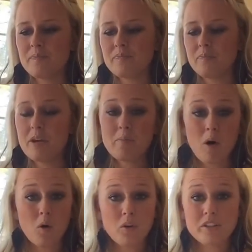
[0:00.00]
be
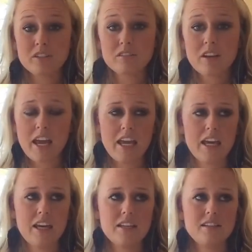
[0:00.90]
bold
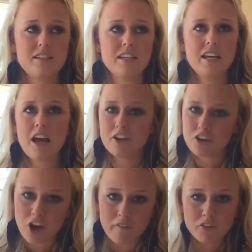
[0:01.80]
and get out of your
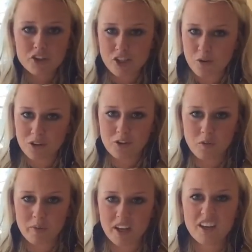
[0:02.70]
comfort zone a little
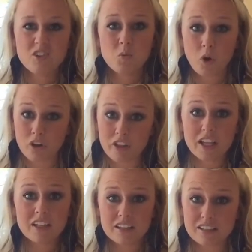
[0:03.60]
bit. It's worth
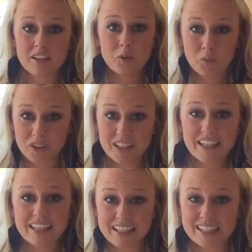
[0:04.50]
it. It
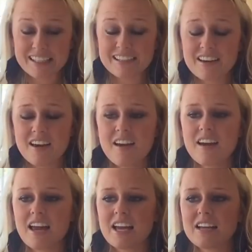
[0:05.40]
really is.
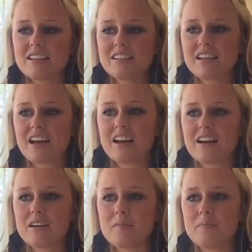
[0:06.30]
And
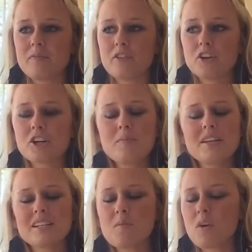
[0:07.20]
there could be
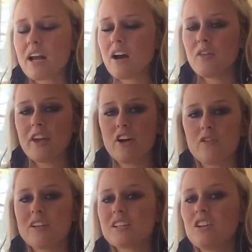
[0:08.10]
someone out there
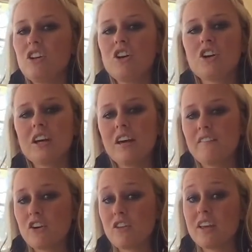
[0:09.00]
that's looking
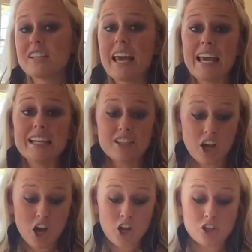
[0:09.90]
for this. And
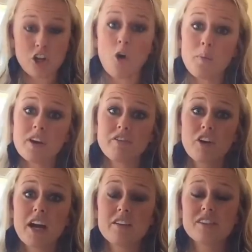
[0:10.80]
don't be
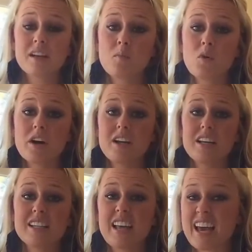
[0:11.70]
afraid if someone
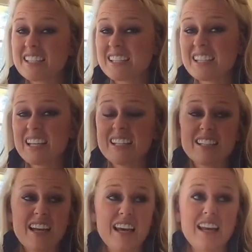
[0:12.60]
is
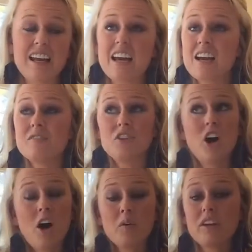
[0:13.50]
hesitant and
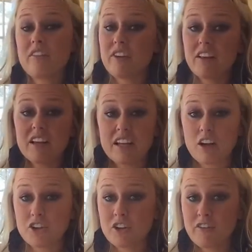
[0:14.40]
not really feeling it
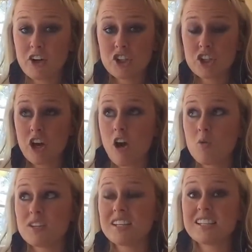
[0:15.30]
on your first
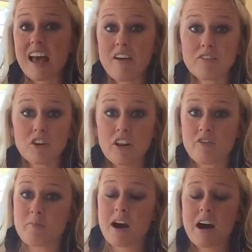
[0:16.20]
go. Several
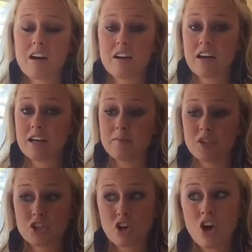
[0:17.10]
of my
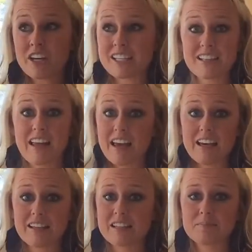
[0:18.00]
strongest
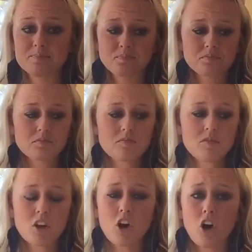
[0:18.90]
legs
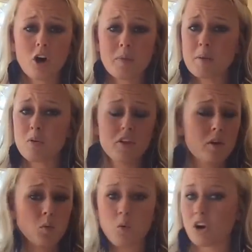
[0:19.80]
are people
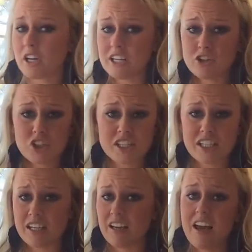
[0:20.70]
that weren't
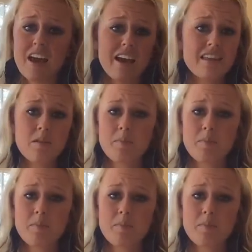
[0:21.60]
interested in the